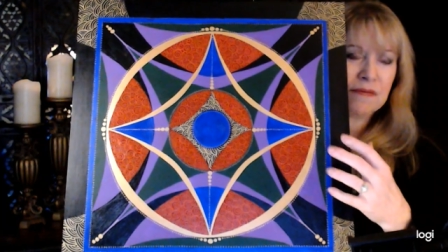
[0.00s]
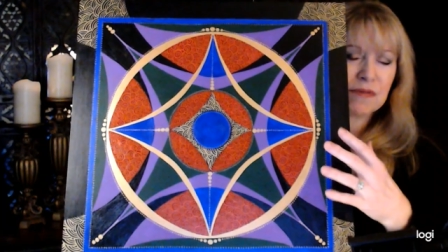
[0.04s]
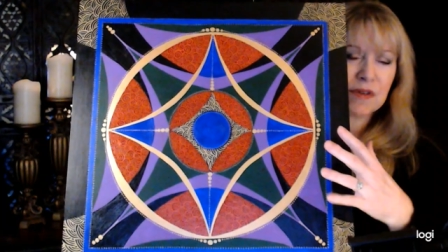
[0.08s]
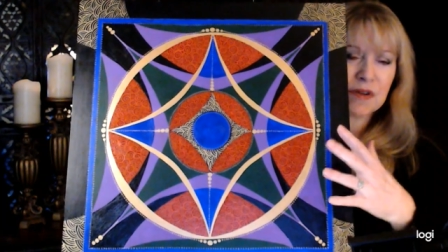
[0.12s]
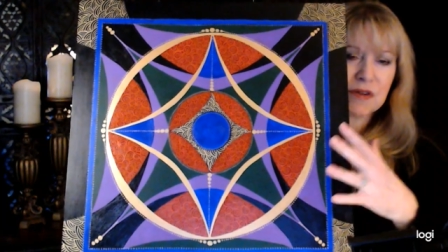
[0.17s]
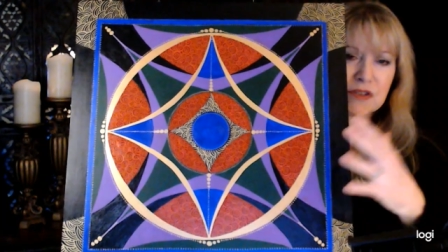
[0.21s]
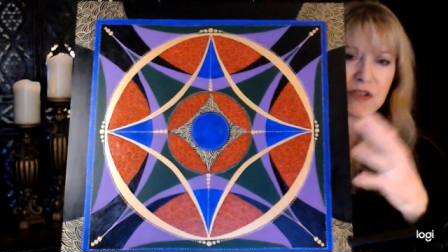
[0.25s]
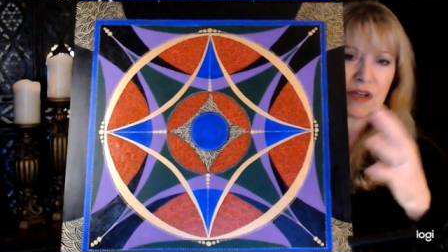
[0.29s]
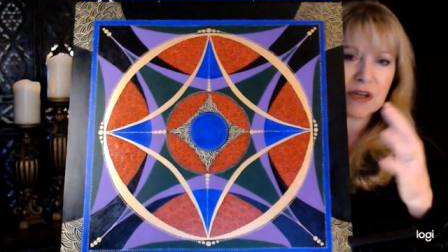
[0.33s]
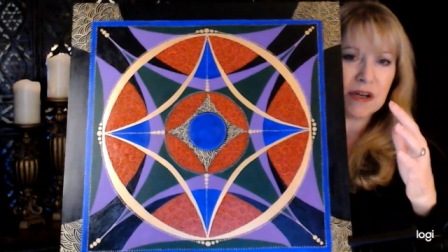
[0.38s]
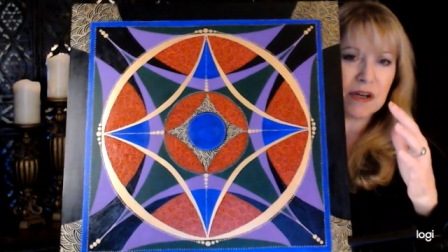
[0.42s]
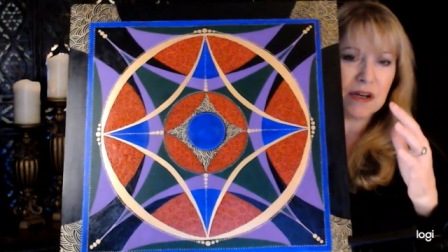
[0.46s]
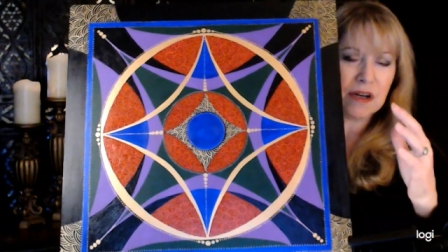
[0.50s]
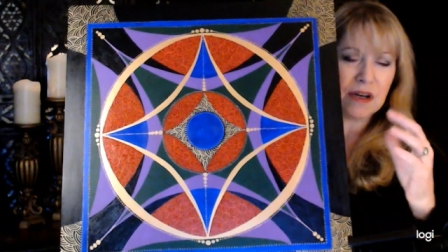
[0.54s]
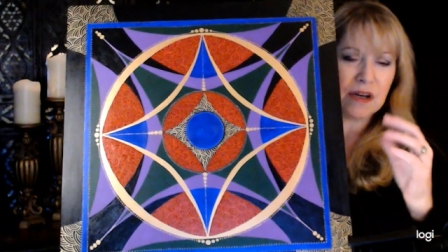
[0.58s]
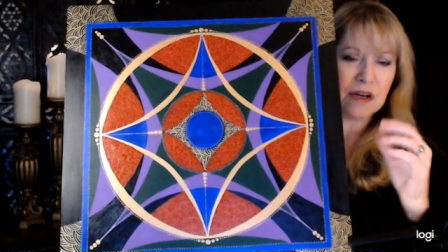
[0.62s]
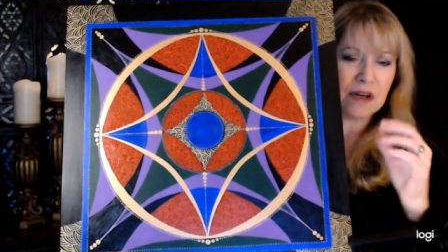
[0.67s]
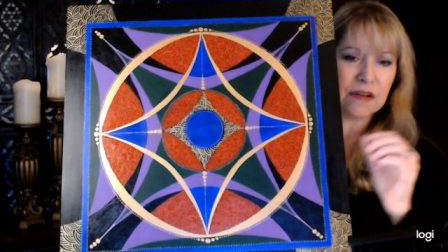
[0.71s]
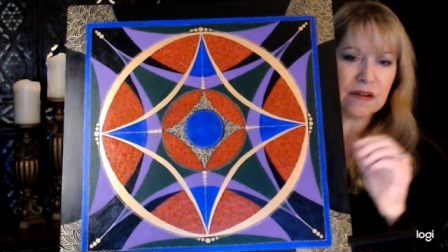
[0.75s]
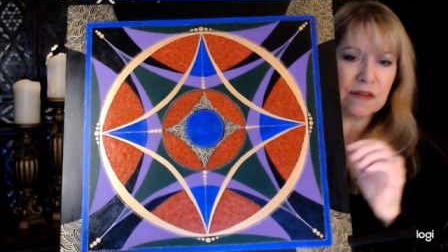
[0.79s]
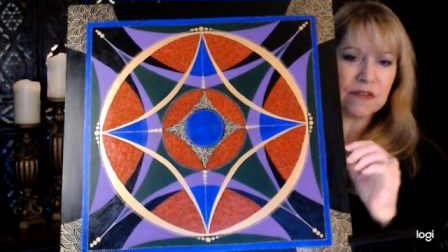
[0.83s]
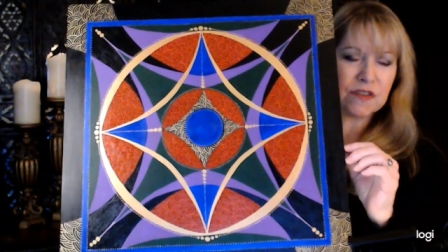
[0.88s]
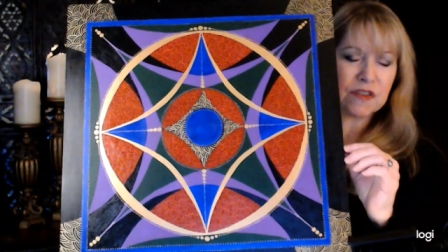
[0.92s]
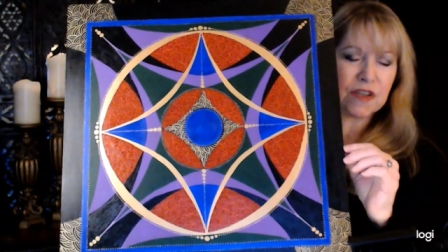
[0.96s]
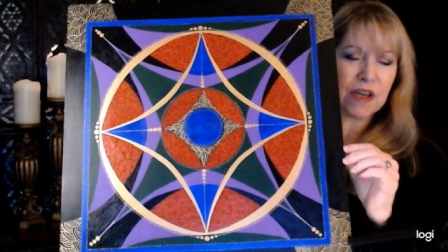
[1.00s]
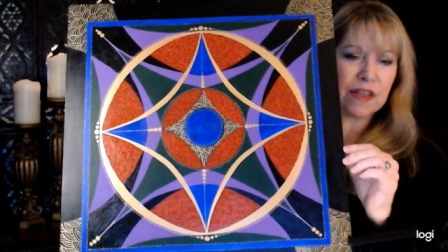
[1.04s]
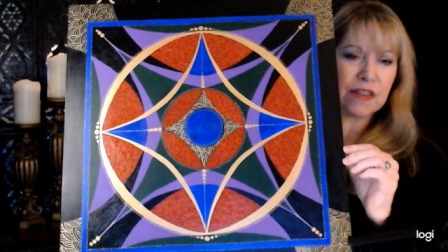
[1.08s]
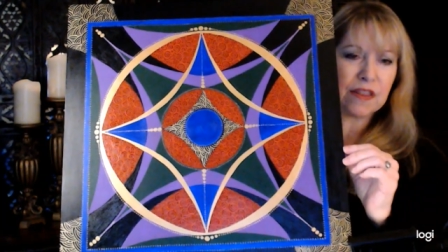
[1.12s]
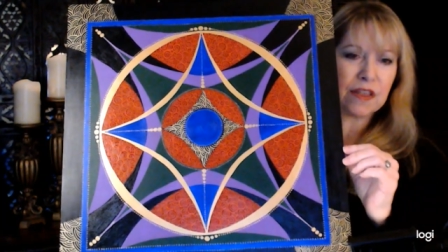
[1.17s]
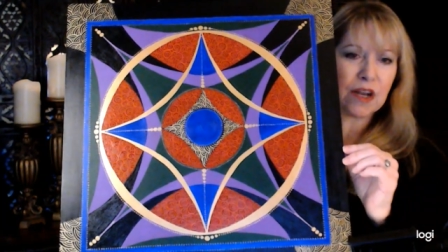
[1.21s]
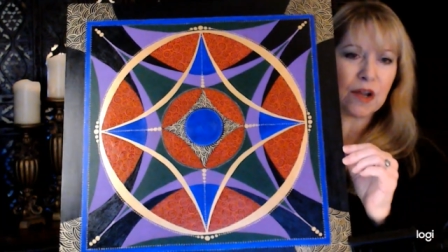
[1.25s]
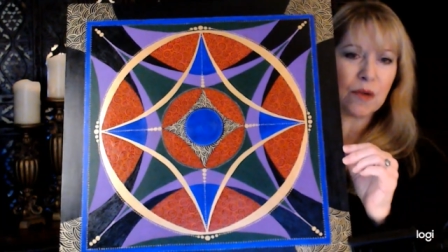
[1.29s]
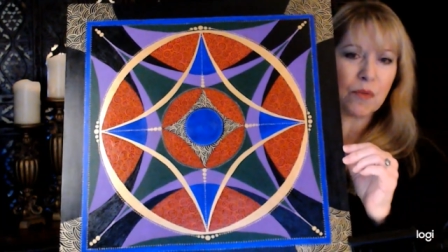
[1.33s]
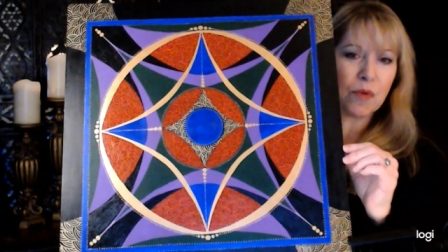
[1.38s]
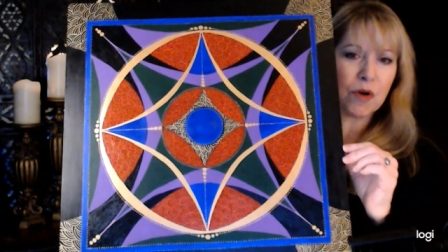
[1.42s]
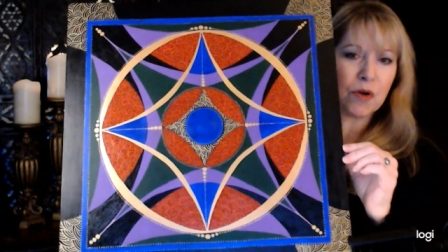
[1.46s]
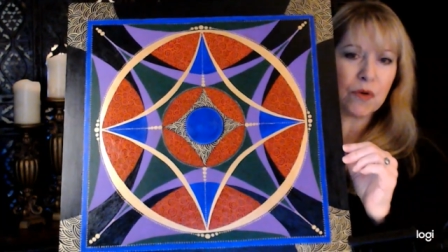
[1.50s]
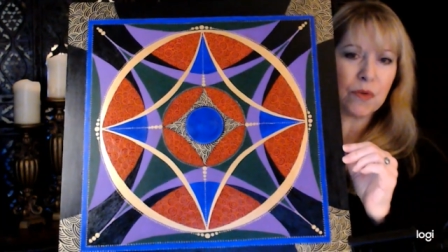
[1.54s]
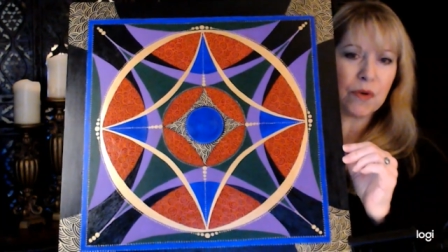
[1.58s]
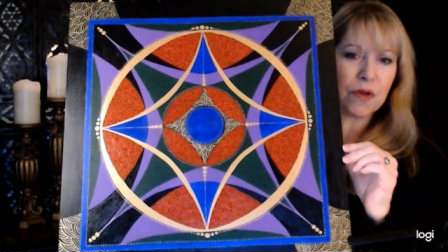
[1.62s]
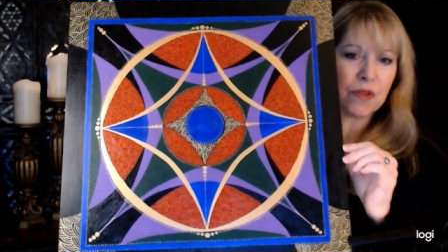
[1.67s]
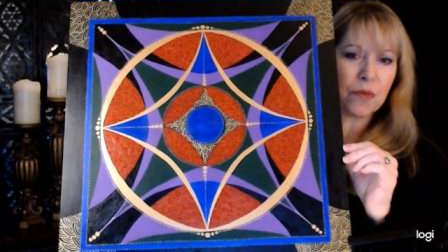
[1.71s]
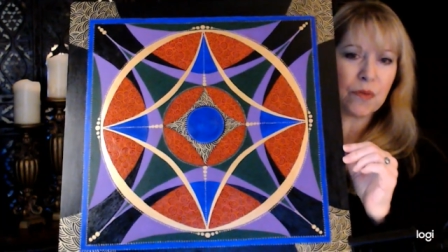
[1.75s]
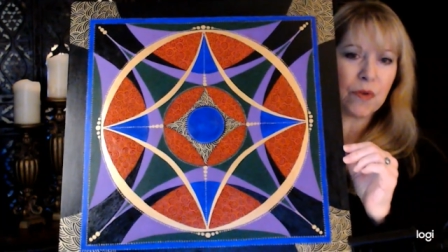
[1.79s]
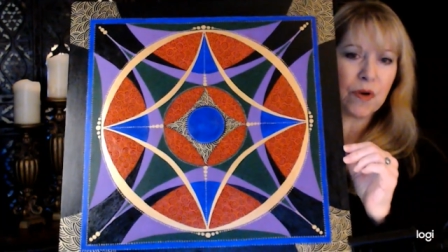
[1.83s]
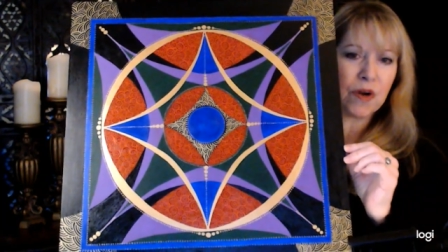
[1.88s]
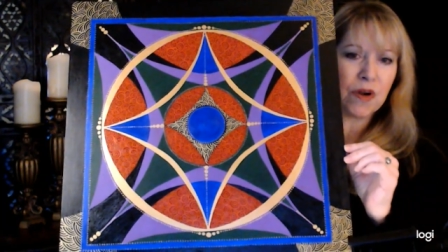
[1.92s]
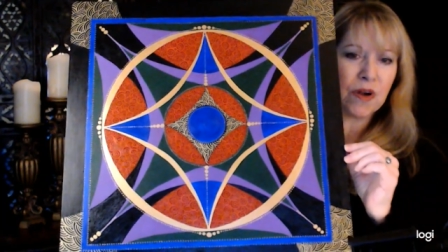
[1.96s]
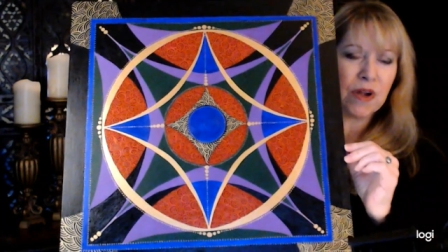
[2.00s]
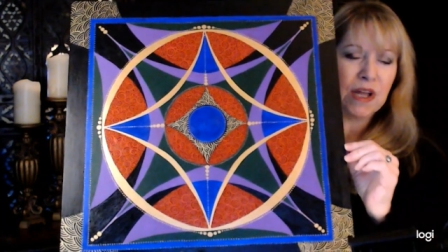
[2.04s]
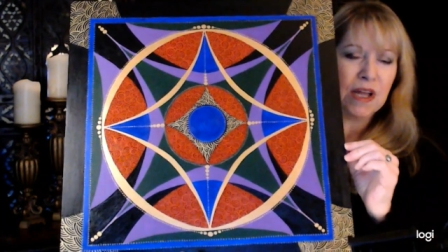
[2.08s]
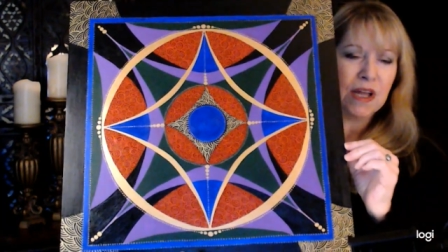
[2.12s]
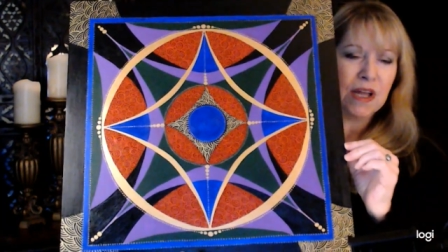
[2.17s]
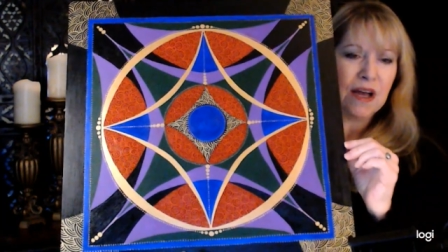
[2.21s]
There's a, a site that I work with where